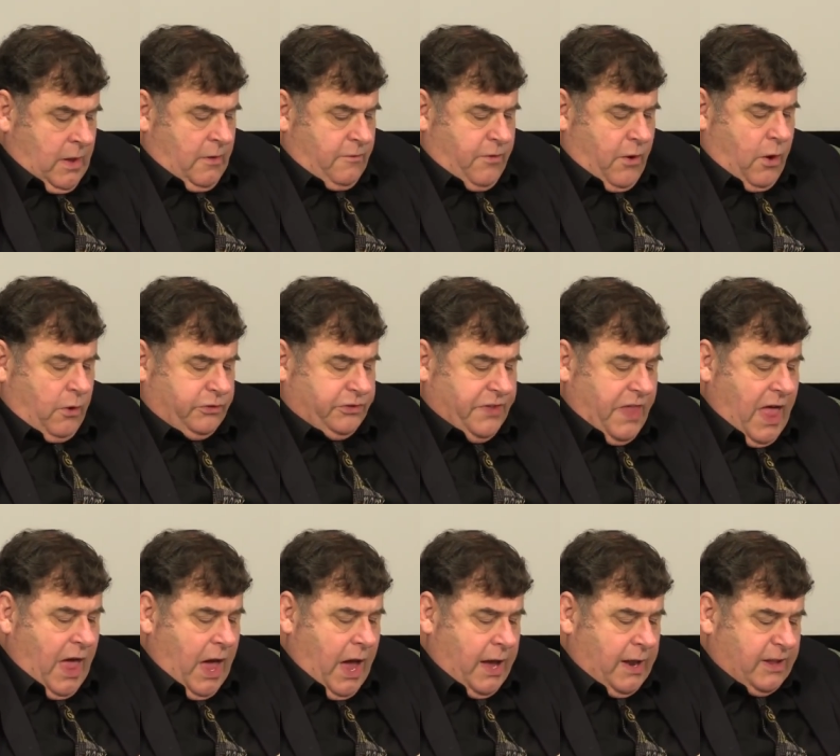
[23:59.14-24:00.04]
Verse
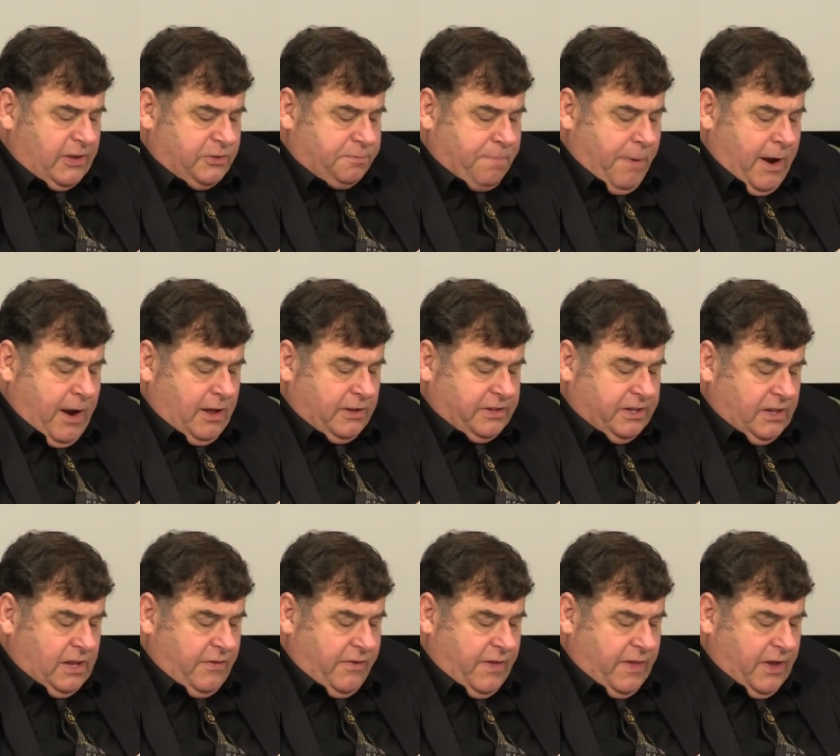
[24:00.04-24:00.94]
9 It's better to
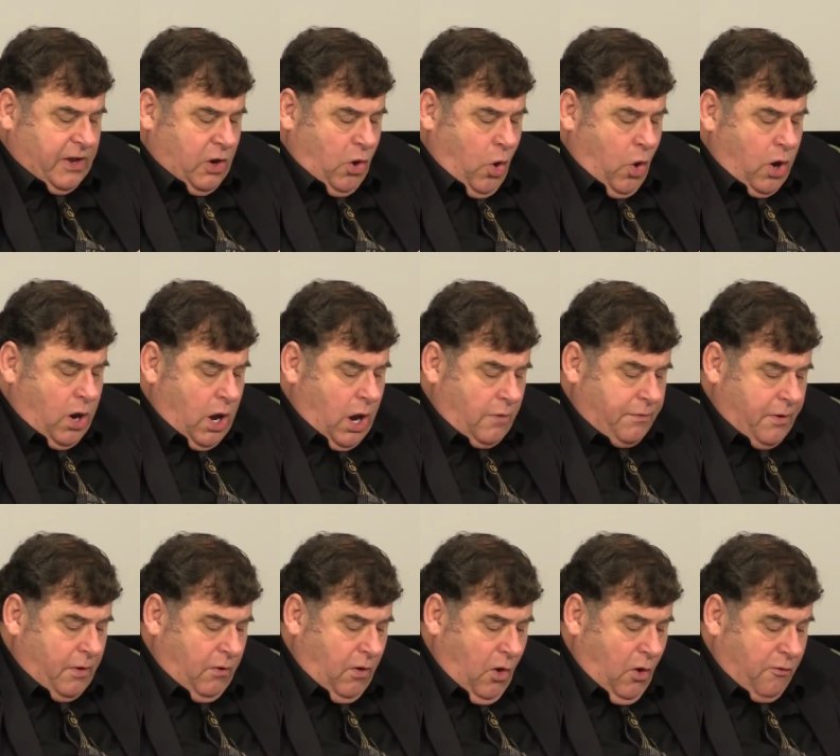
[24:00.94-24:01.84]
live on the corner of
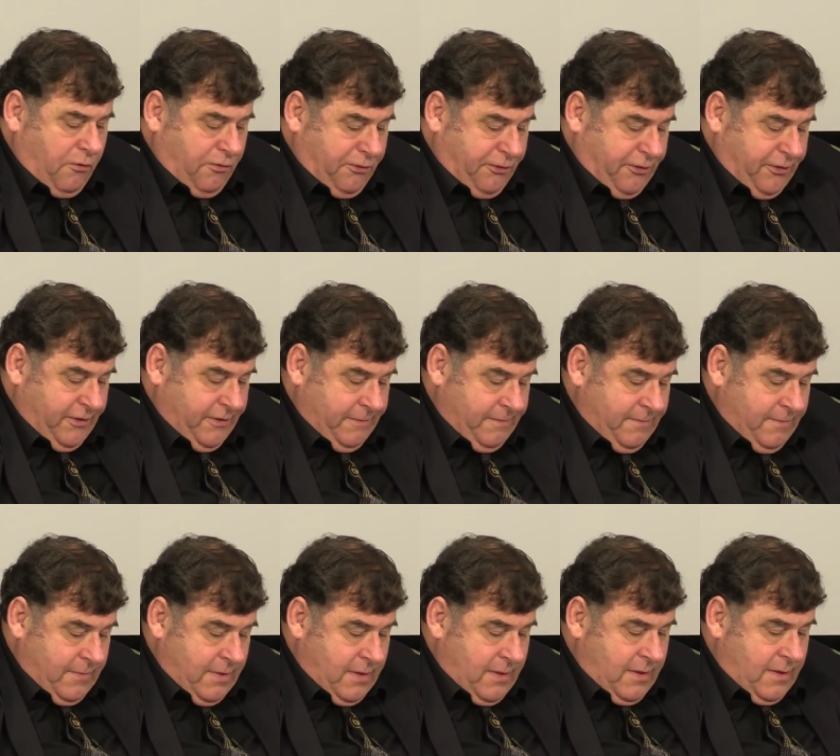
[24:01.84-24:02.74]
a roof
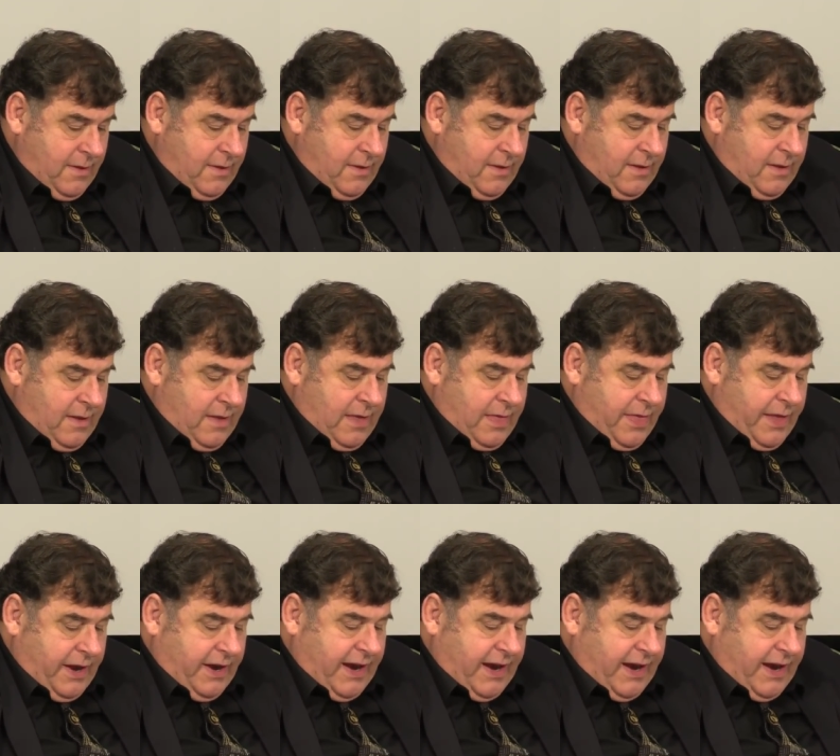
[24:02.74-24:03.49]
than